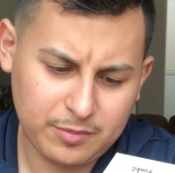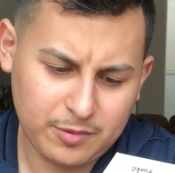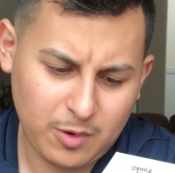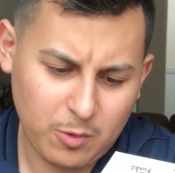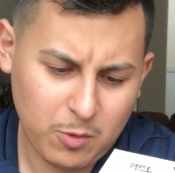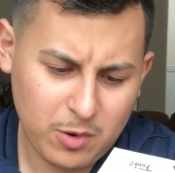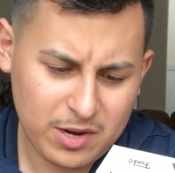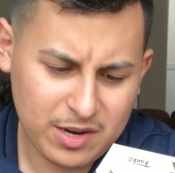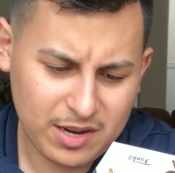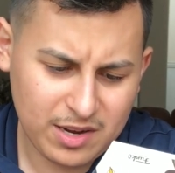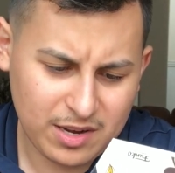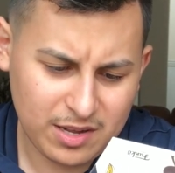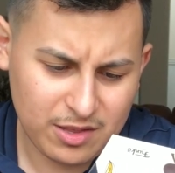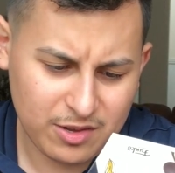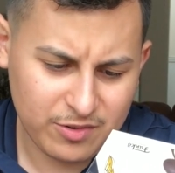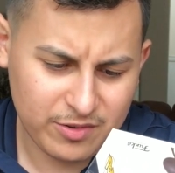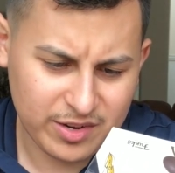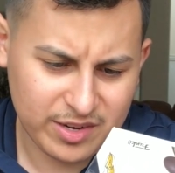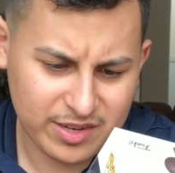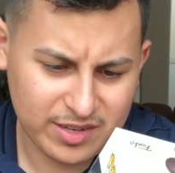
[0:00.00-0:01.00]
what
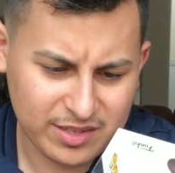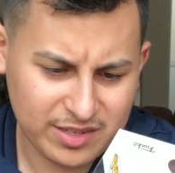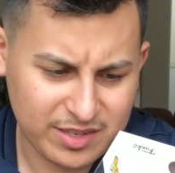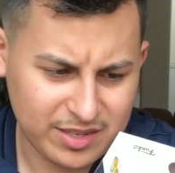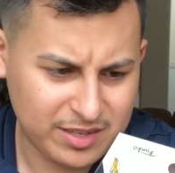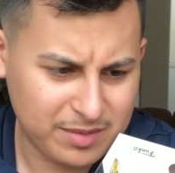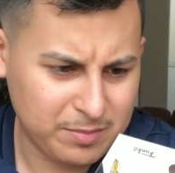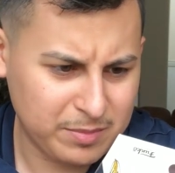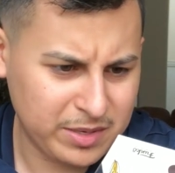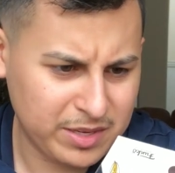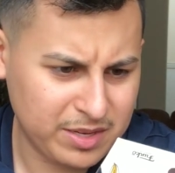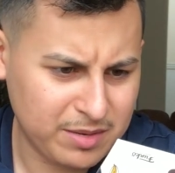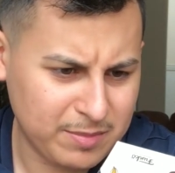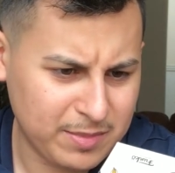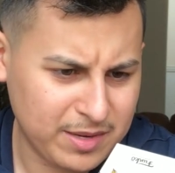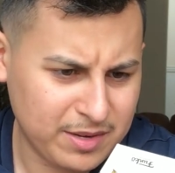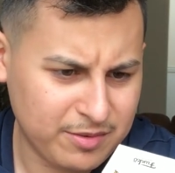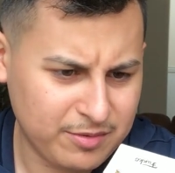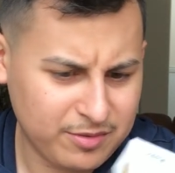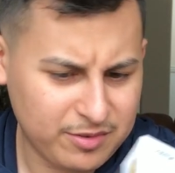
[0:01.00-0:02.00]
color is this Mickey
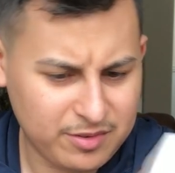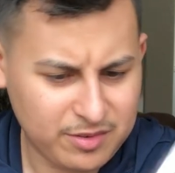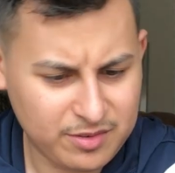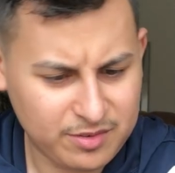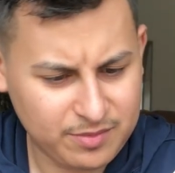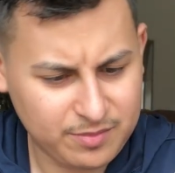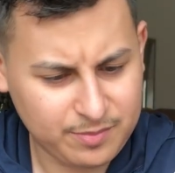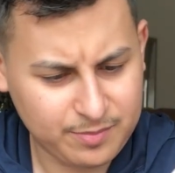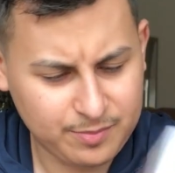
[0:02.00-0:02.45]
Mouse?